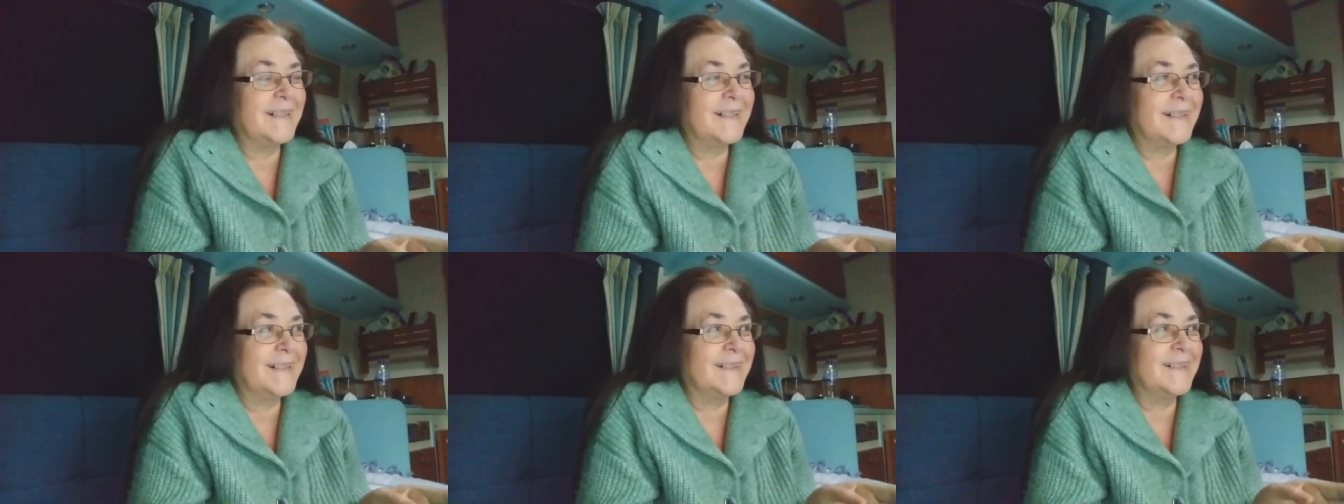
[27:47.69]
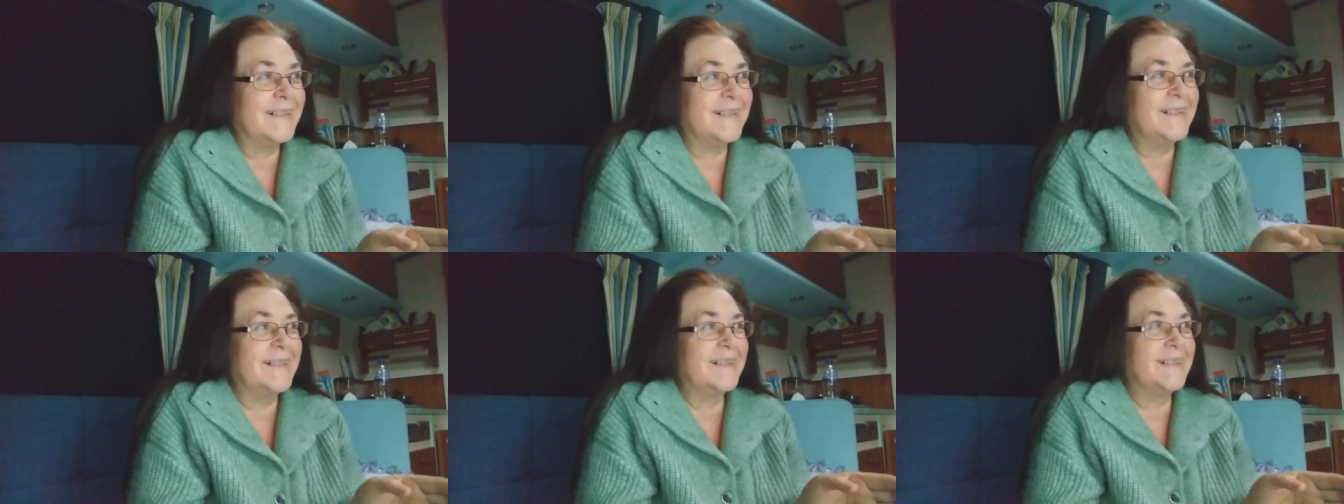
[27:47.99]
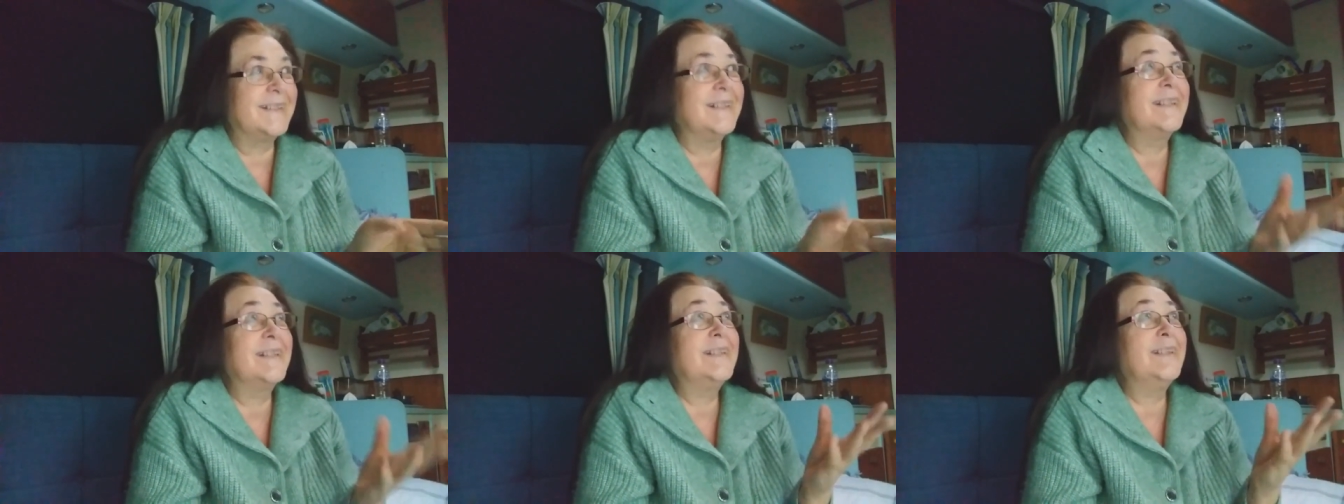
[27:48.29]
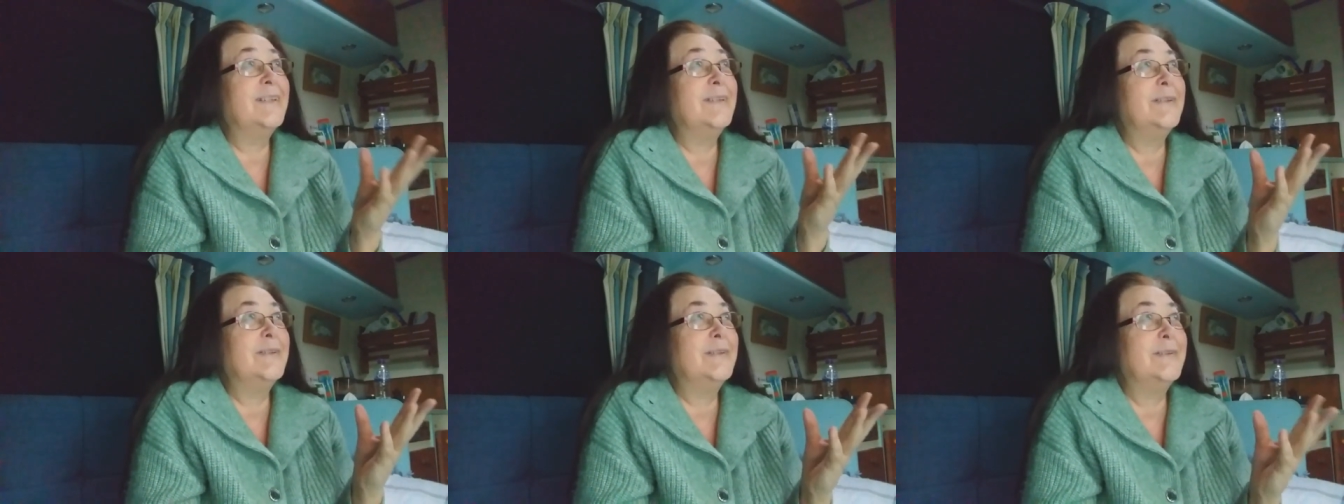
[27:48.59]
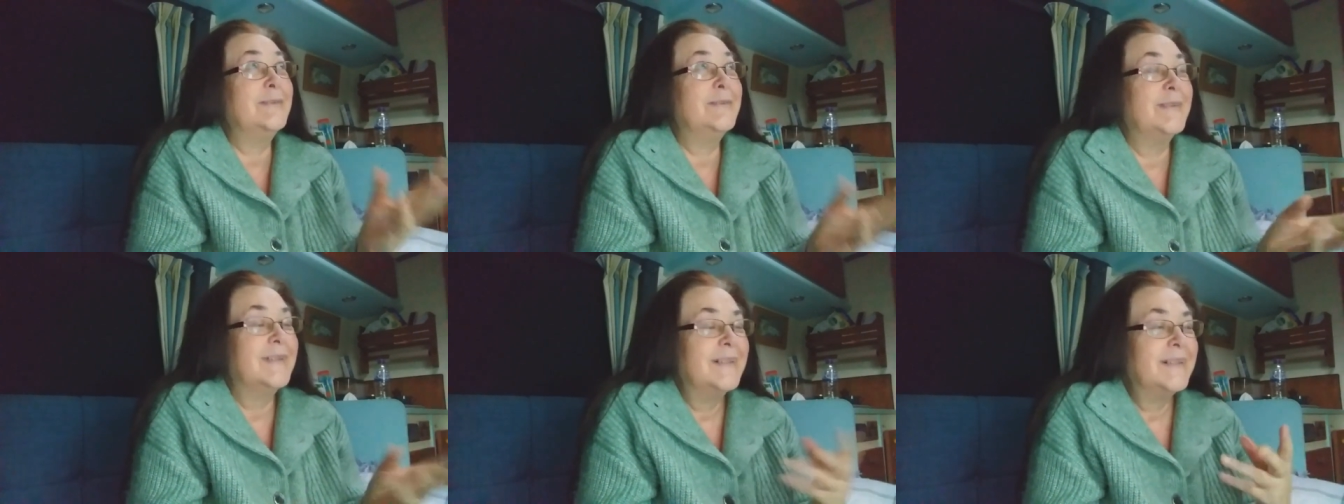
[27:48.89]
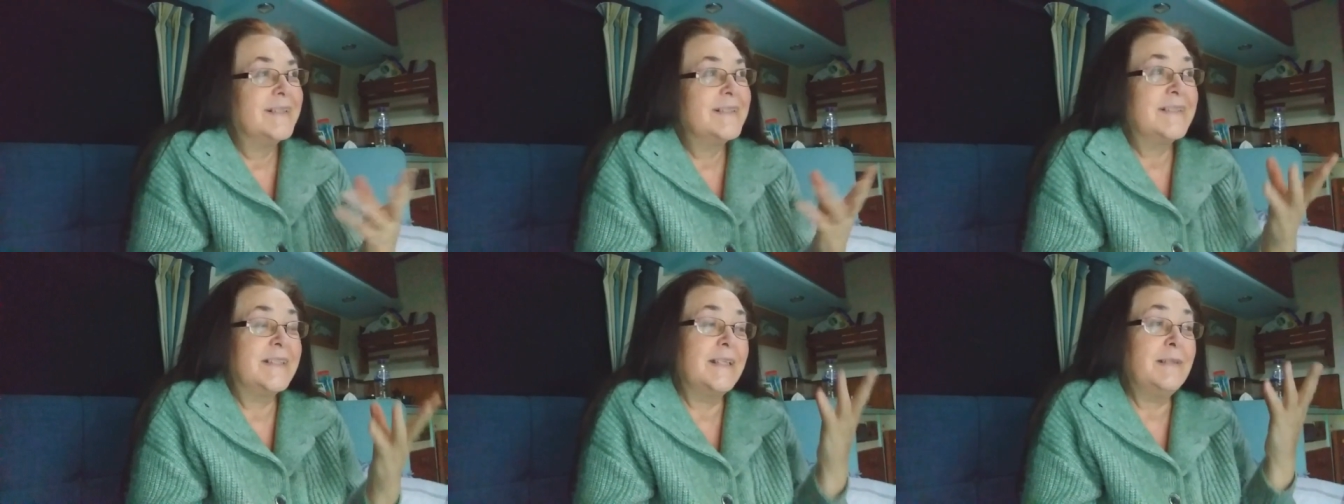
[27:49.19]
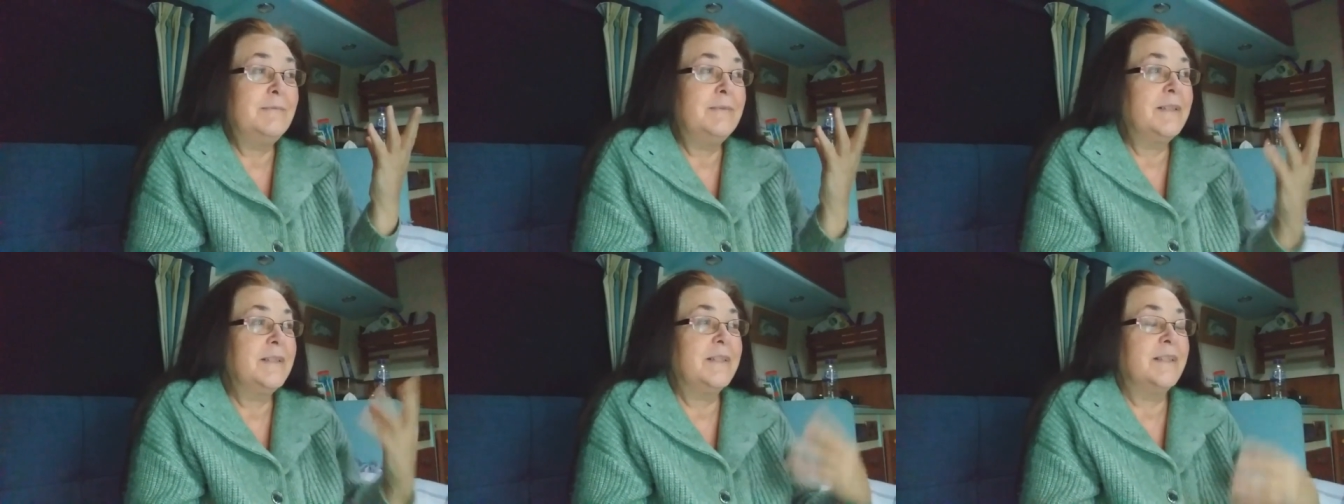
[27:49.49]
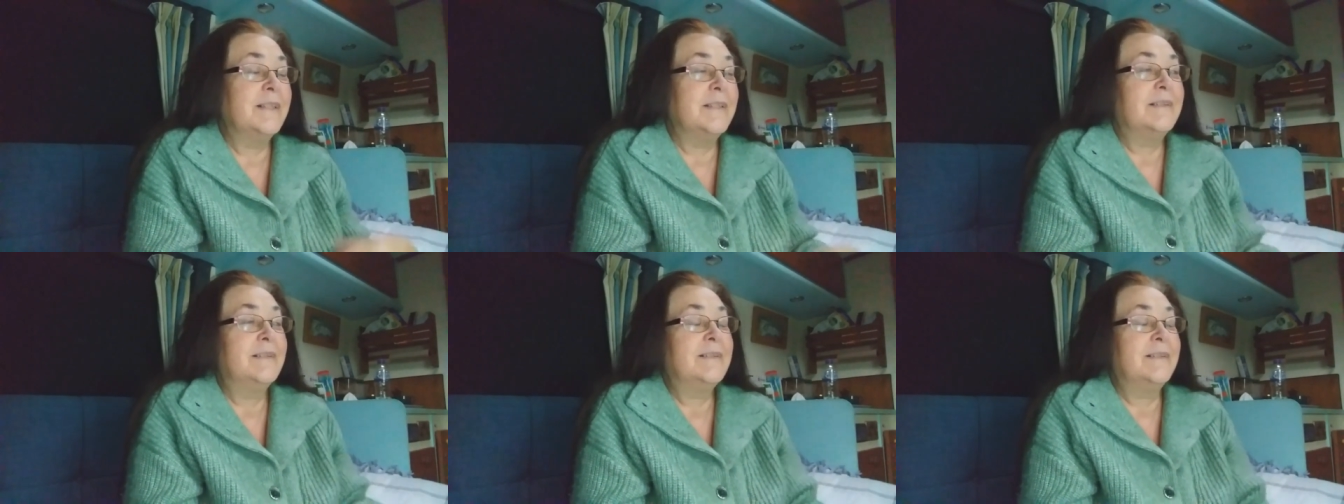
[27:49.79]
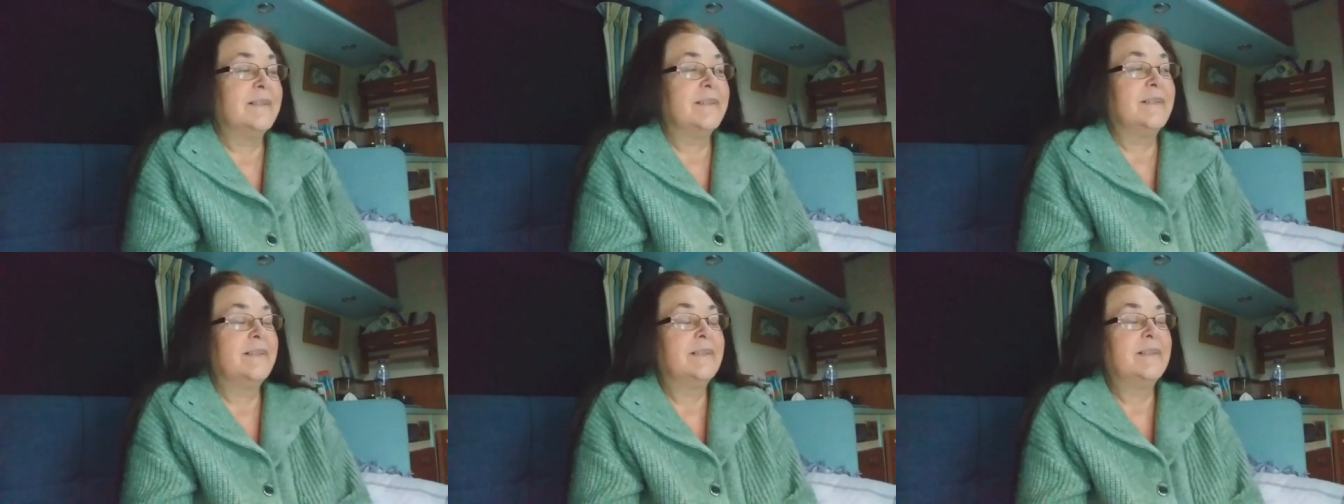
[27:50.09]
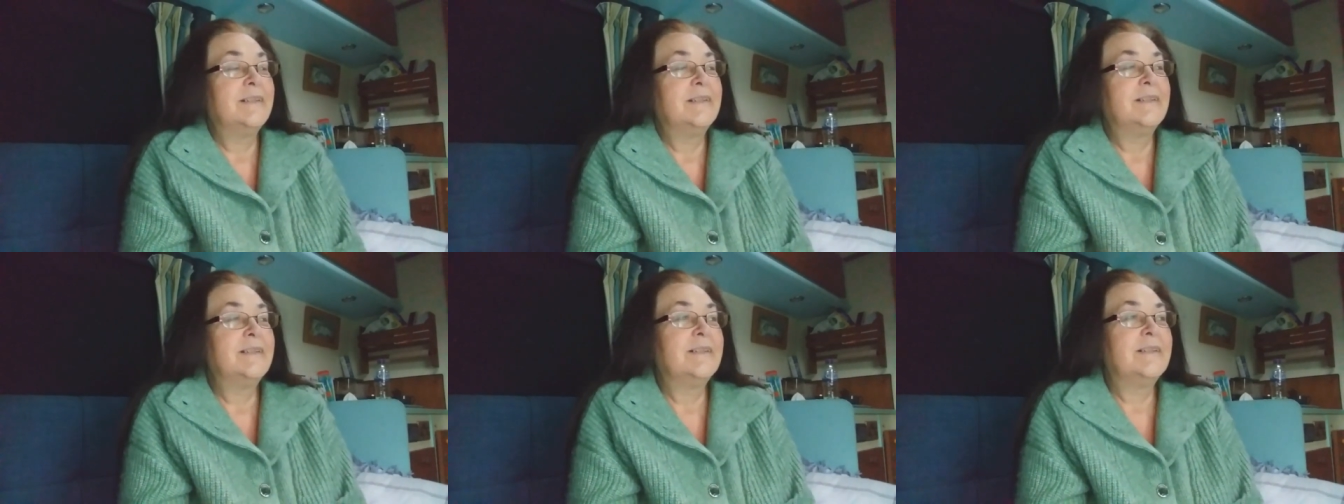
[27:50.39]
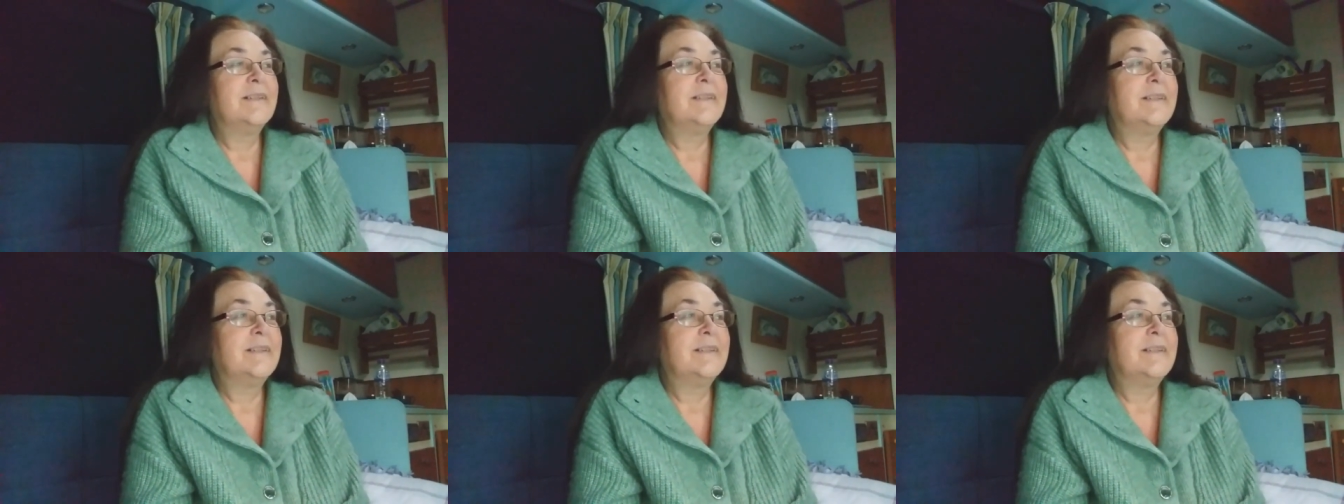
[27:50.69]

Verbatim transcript: God, thank you. See, I'm lucky, aren't I?